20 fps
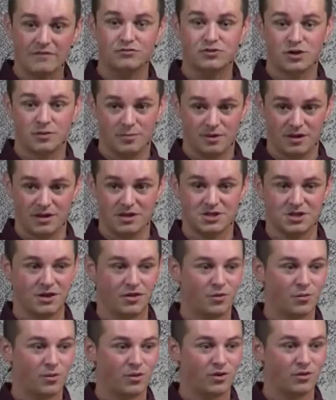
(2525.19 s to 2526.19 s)
have tribulation
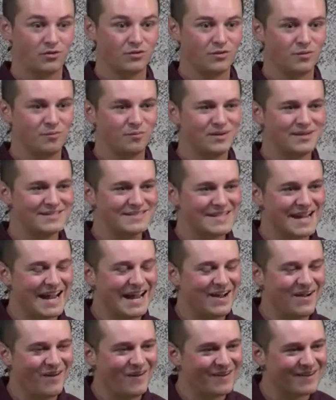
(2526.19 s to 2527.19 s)
in the world, but
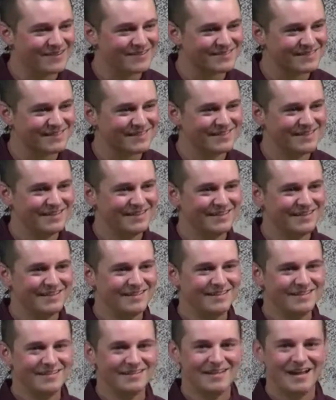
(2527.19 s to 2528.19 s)
take heart.
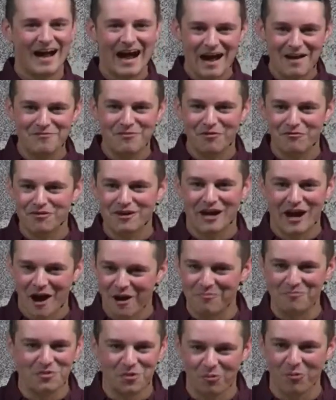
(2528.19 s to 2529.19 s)
I've
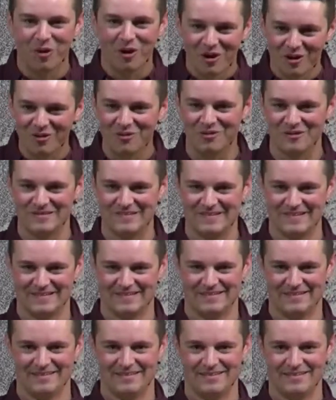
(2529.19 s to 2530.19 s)
overcome the world.
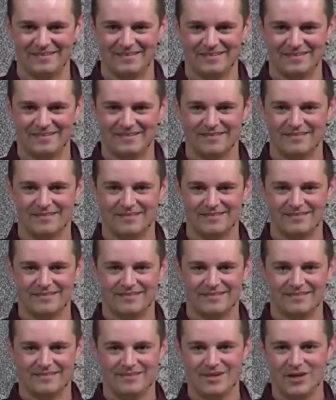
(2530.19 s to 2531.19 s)

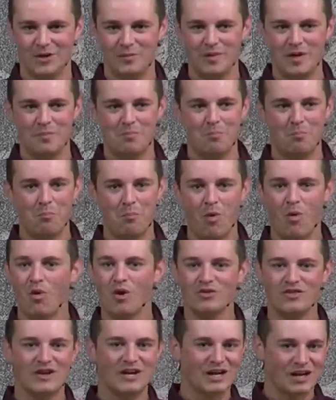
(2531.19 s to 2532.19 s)
You're going to be
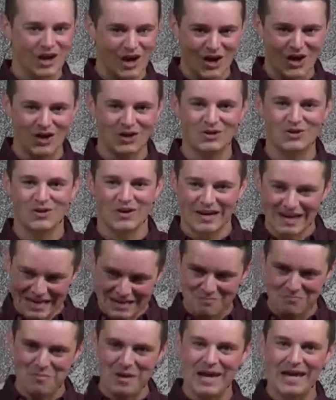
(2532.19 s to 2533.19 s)
more than a conqueror
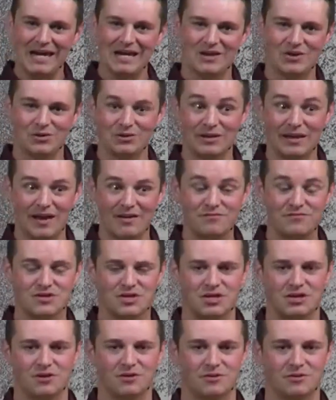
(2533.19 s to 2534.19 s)
in me who
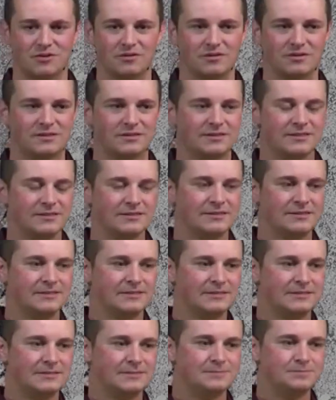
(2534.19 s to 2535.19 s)
loves you.
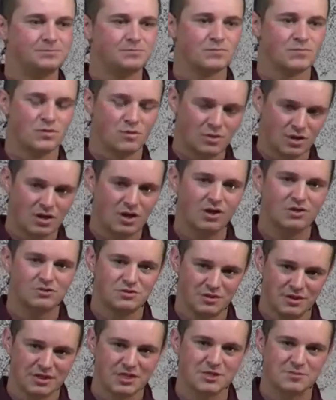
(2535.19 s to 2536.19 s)
We're called
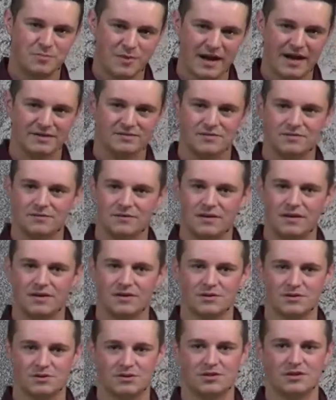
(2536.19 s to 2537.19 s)
to expect
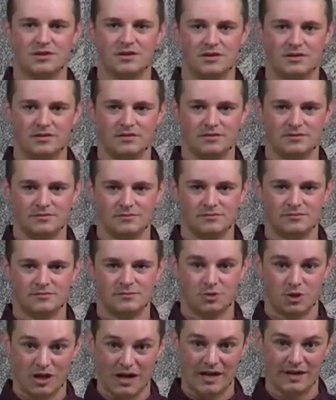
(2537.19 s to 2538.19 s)
tears,
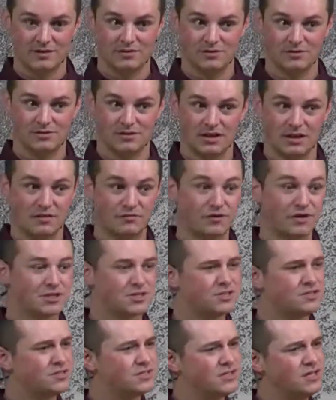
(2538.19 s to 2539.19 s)
trials, and
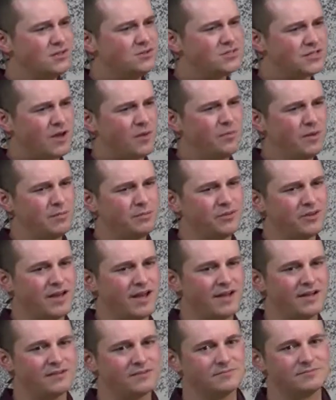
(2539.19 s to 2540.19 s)
afflictions. Do you tell people
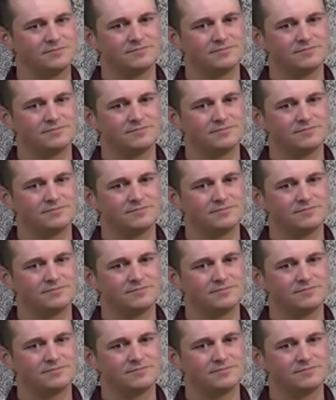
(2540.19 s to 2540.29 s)
that?